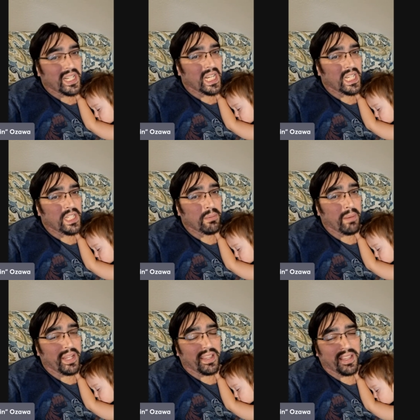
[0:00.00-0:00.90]
You
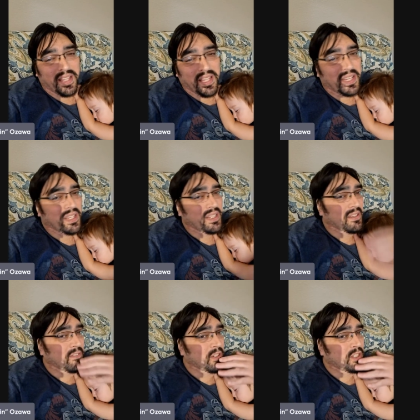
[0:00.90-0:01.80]
might think
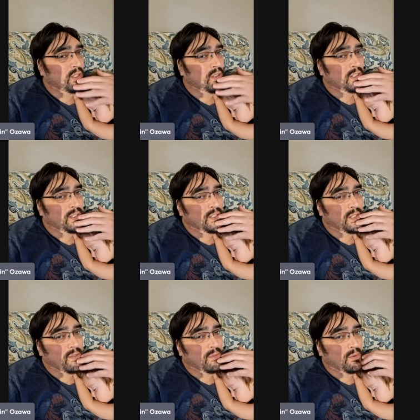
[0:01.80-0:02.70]
the first 2 turns
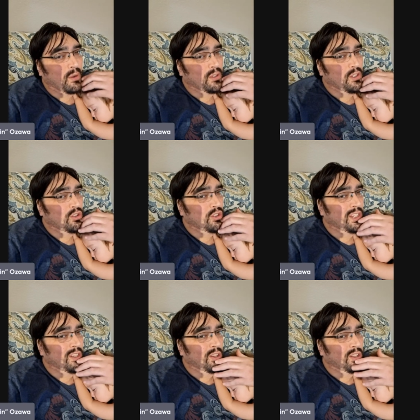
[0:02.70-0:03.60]
it will
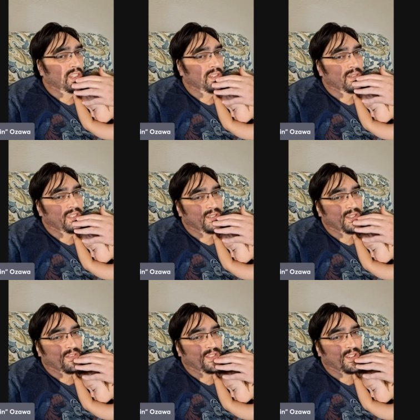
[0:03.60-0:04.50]
usually lull you into
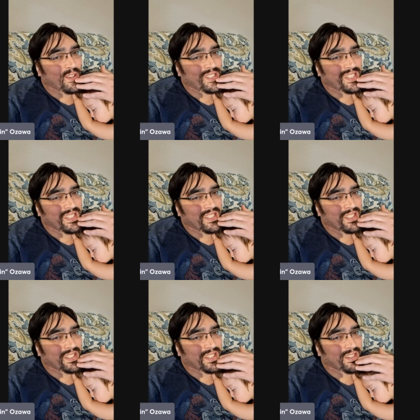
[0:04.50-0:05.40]
a false sense of
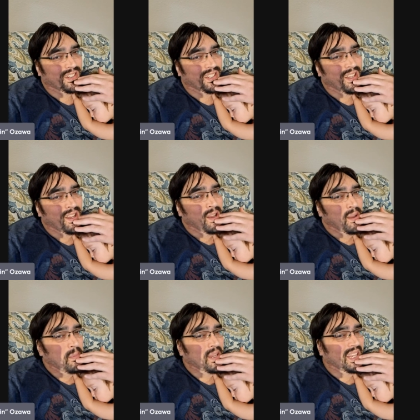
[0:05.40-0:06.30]
security,
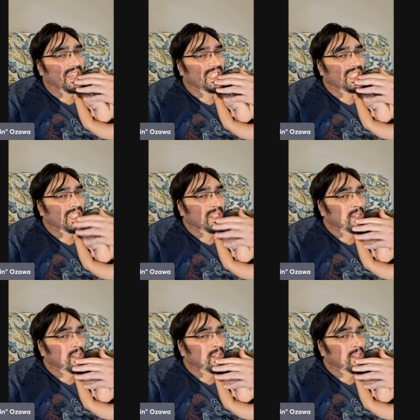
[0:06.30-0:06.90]
because